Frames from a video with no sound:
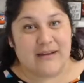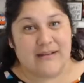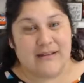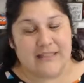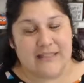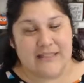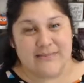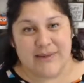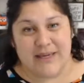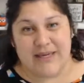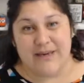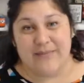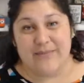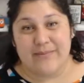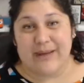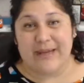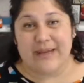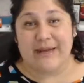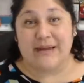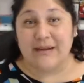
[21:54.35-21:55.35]
that's making
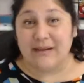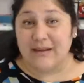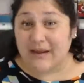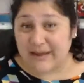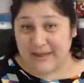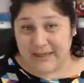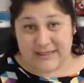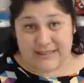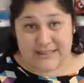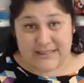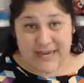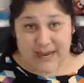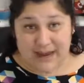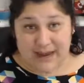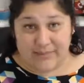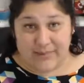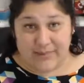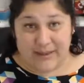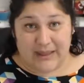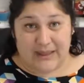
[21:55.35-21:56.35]
my clients
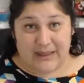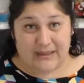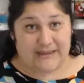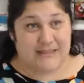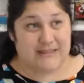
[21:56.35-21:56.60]
happy,